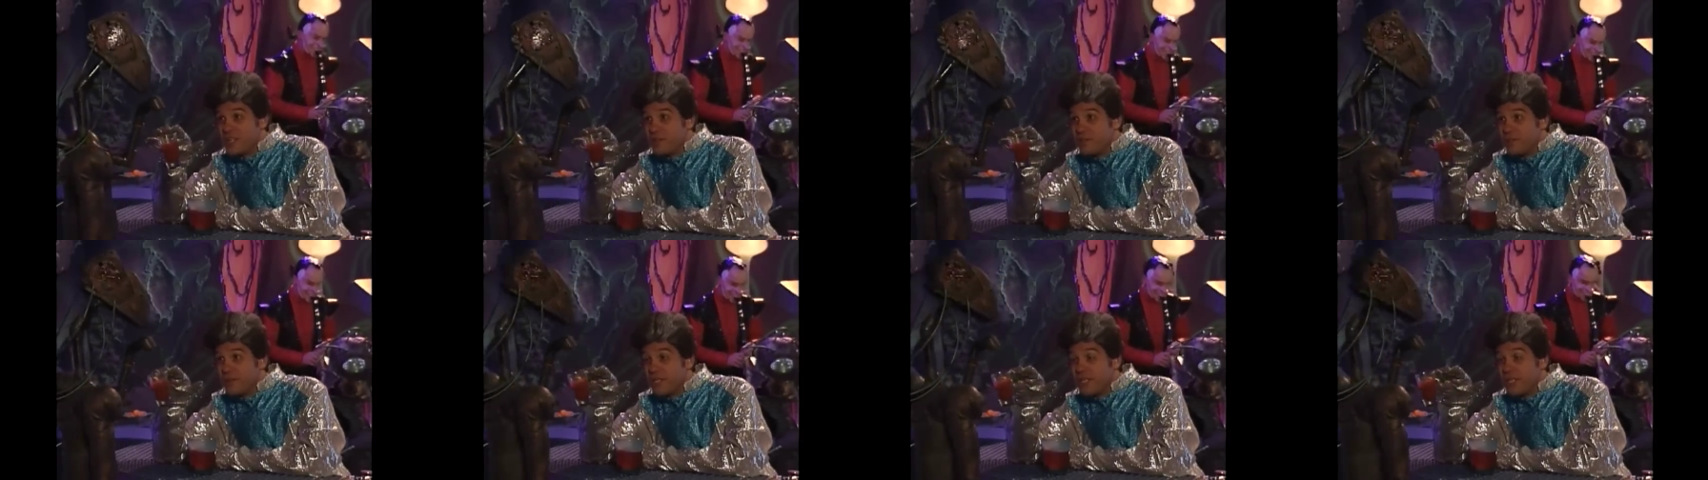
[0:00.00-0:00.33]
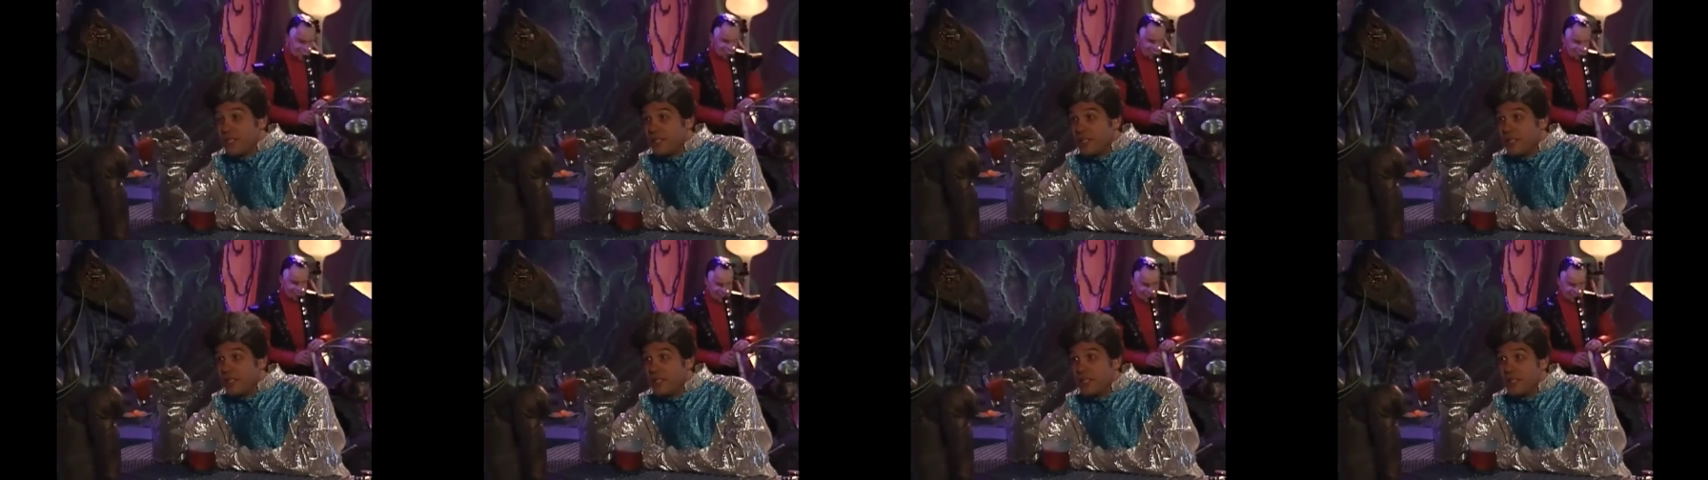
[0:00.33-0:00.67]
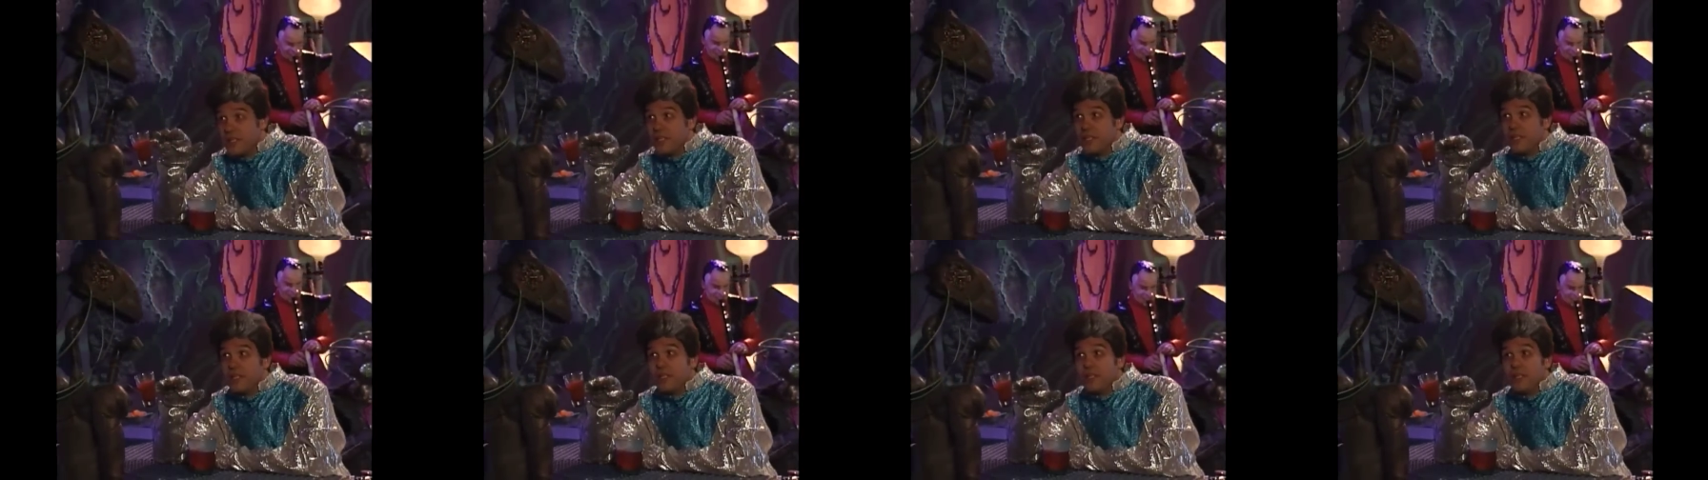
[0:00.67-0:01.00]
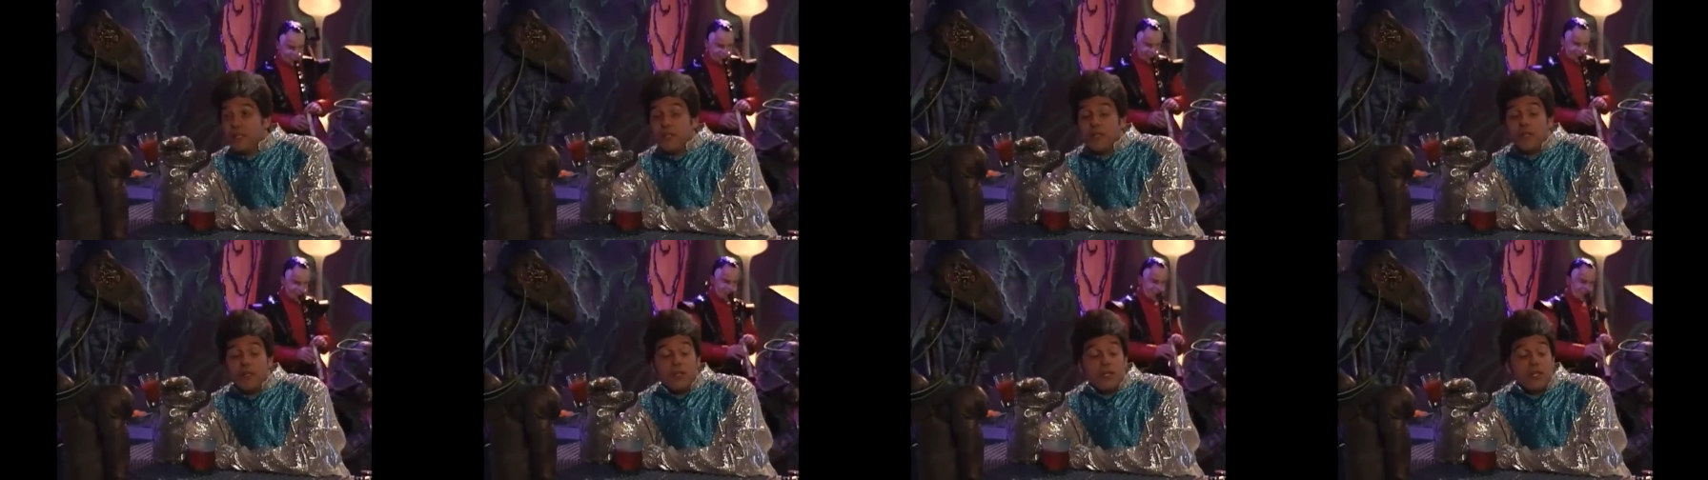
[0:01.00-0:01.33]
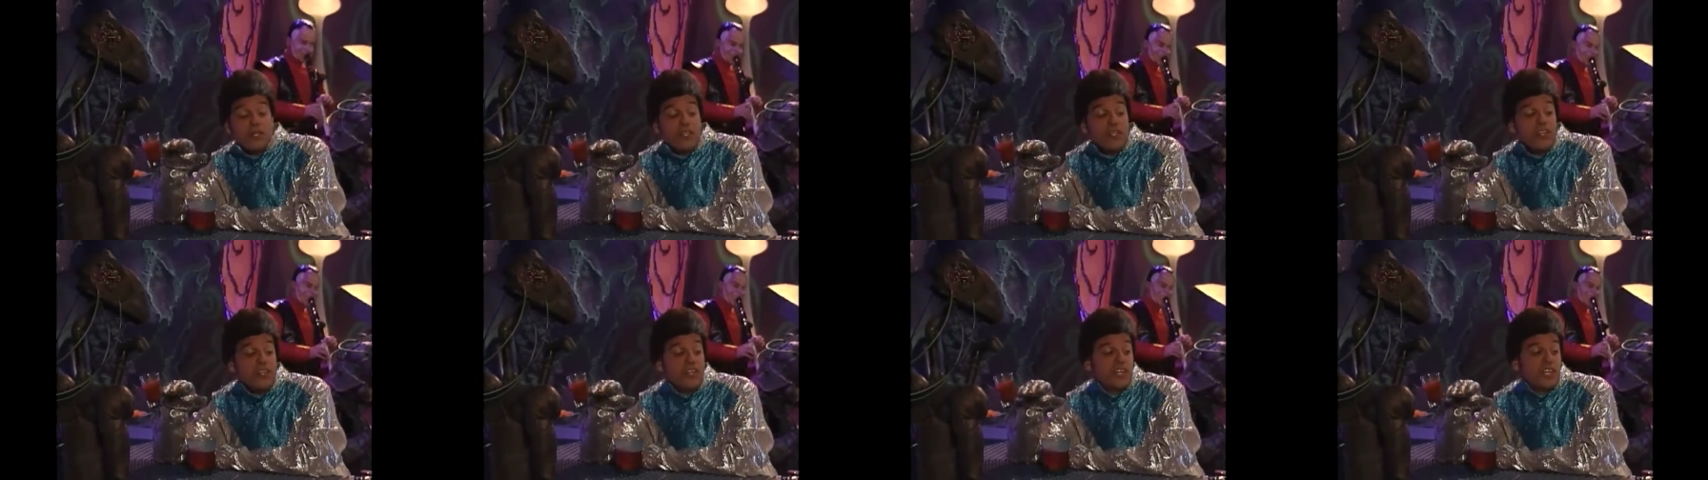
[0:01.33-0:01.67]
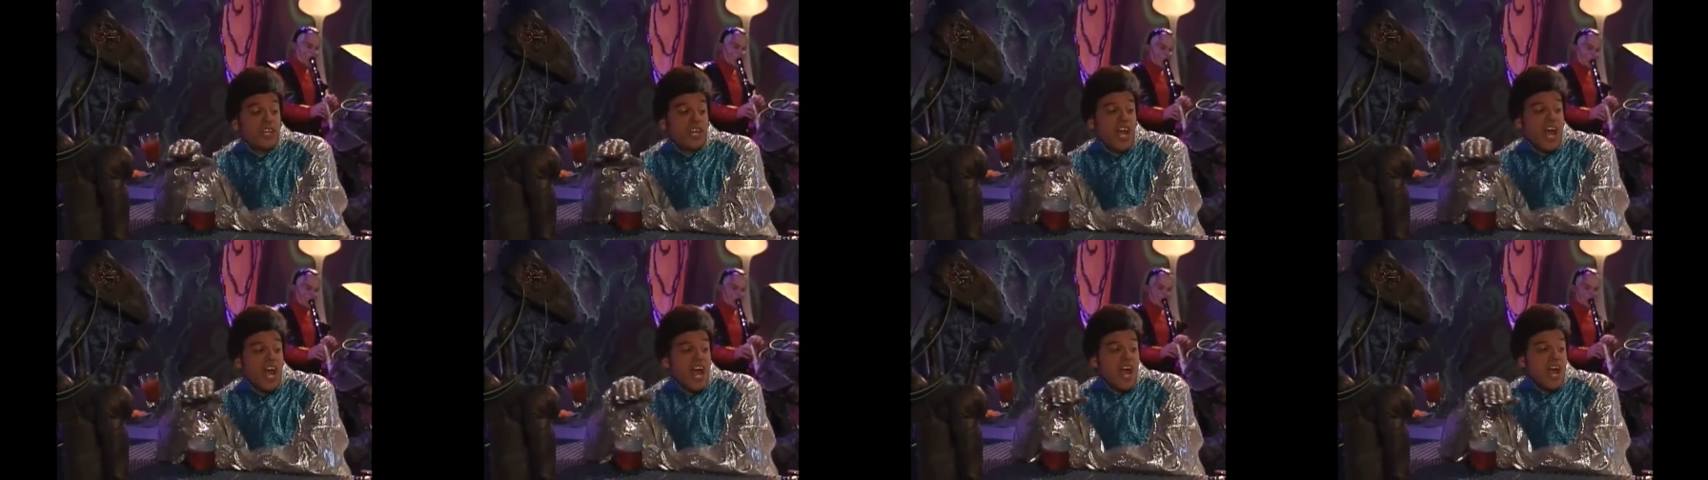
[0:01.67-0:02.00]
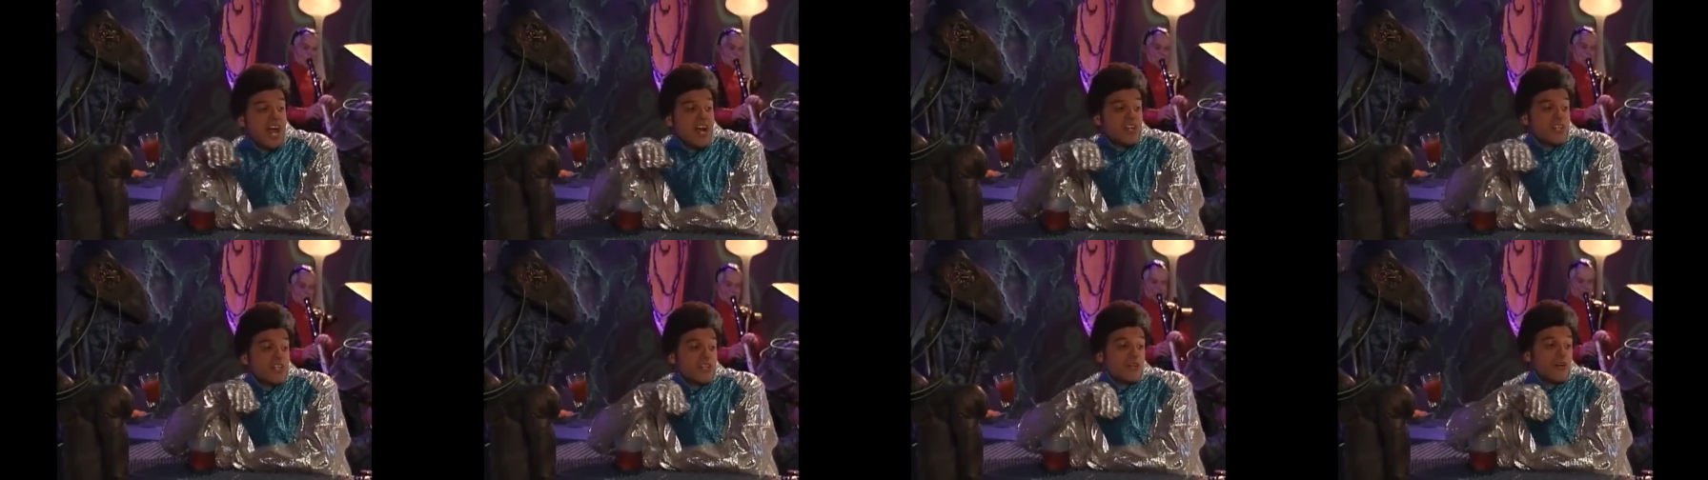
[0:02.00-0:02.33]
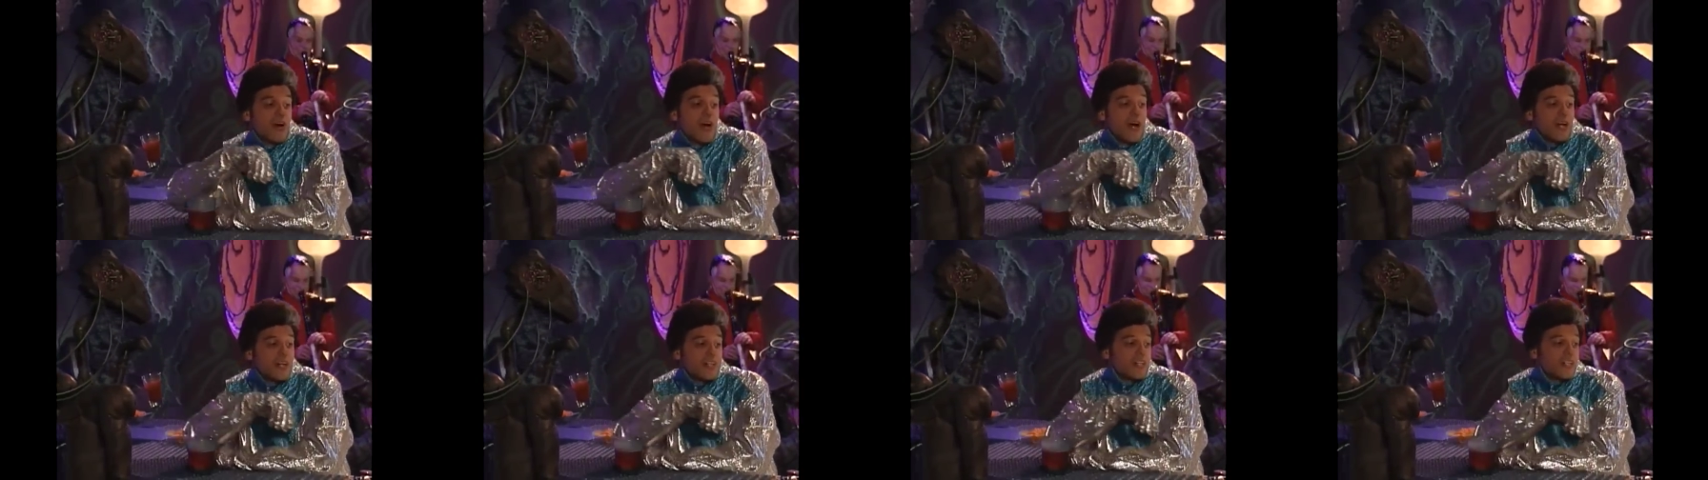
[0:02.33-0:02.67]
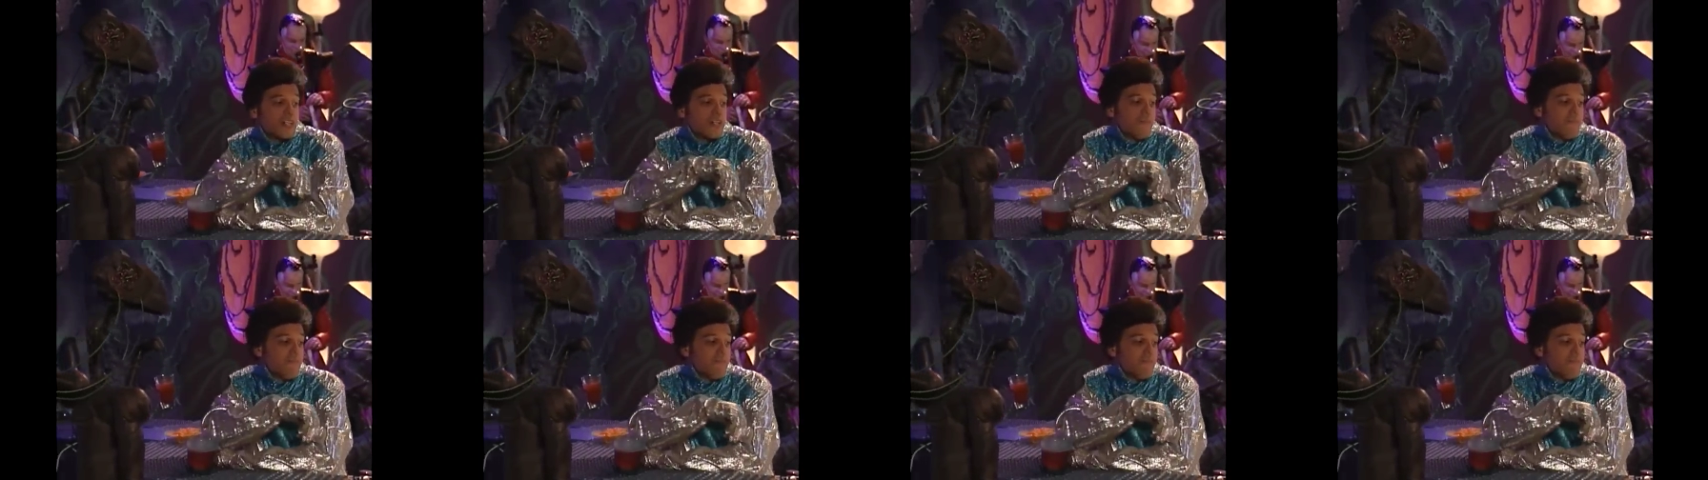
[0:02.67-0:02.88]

to me, You can't trust a